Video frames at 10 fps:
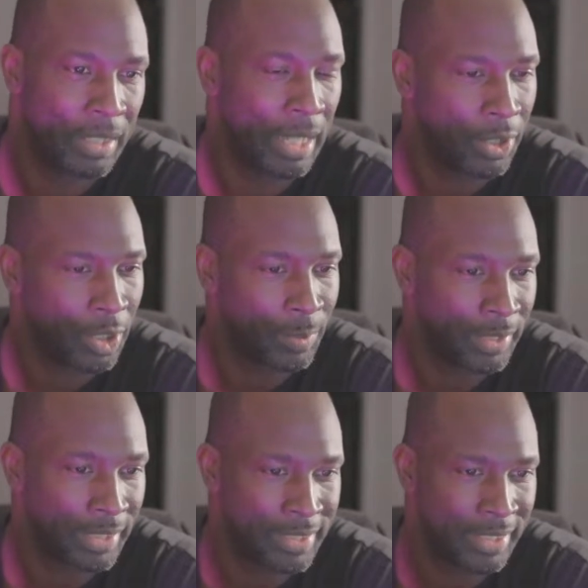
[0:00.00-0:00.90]
yeah, I heard about
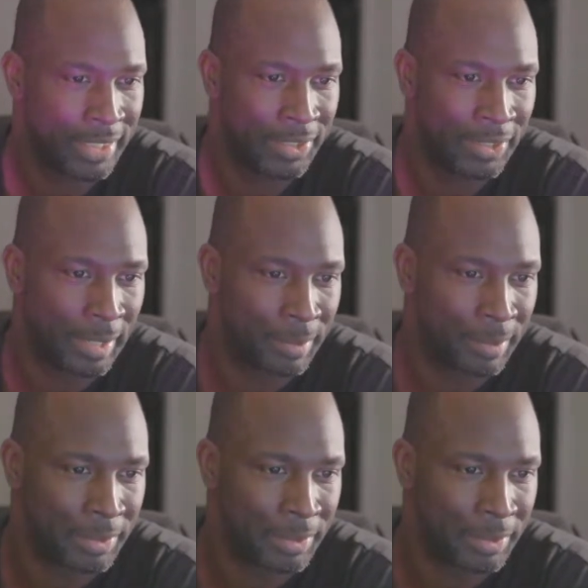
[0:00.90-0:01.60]
that CDL app. I'm